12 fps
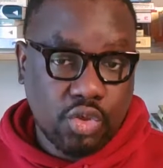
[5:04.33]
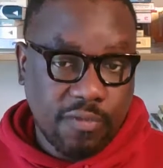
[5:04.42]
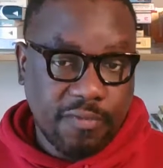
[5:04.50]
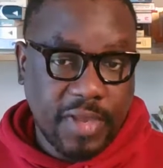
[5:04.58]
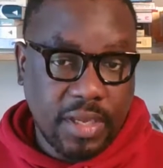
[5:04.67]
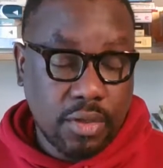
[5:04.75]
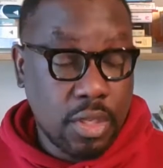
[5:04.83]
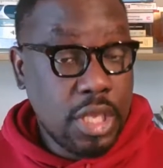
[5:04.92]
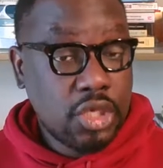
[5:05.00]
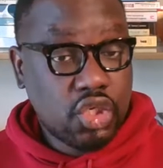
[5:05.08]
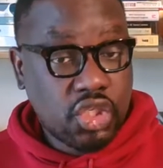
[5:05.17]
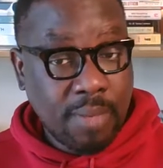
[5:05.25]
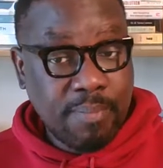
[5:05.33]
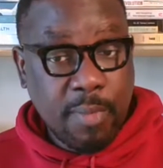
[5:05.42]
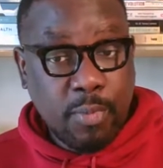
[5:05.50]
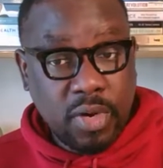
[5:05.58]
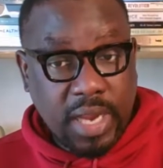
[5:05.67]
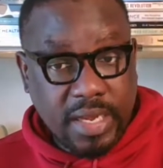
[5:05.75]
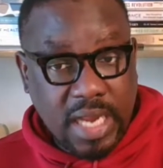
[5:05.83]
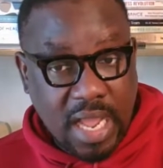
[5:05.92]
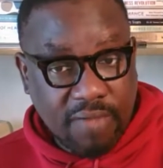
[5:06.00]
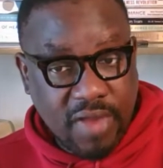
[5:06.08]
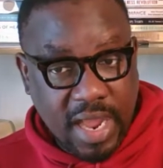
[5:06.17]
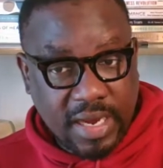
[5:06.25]
to fail. Some people can
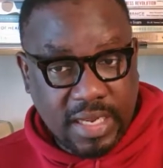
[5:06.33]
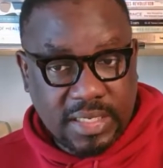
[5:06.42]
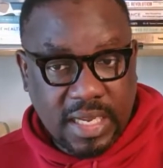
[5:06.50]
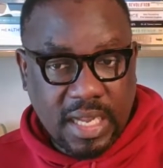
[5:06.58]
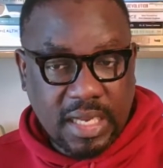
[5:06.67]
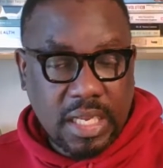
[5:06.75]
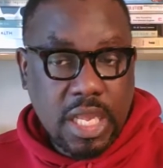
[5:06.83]
have heart attack.